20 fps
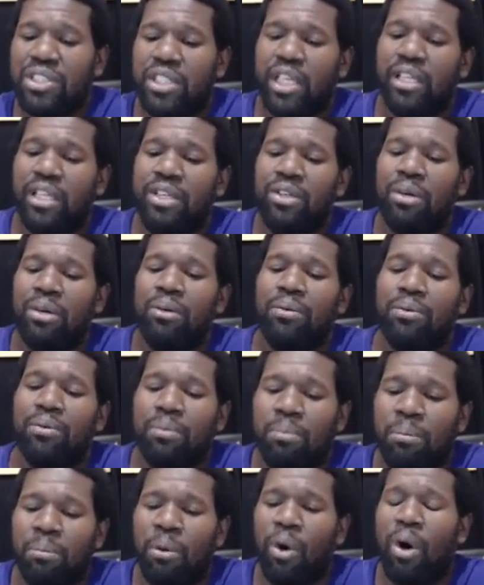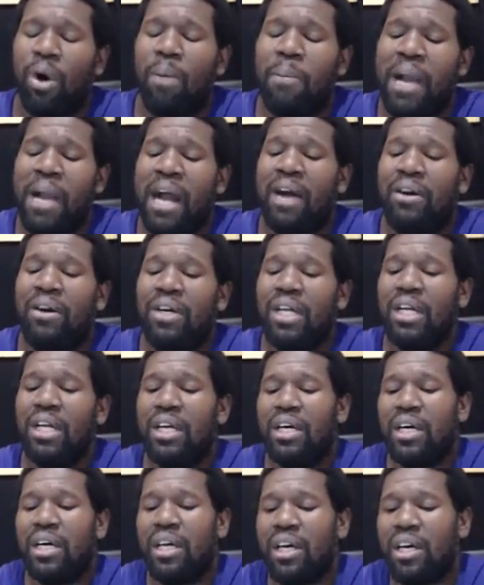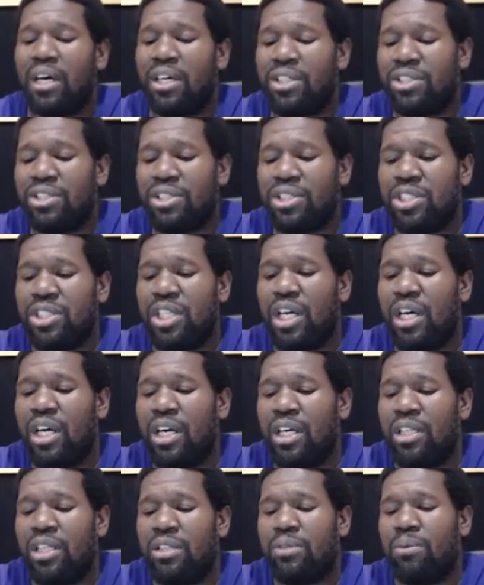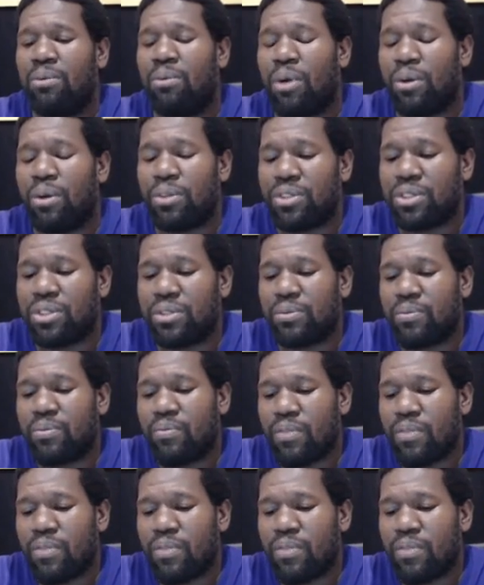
telling you more about John's works.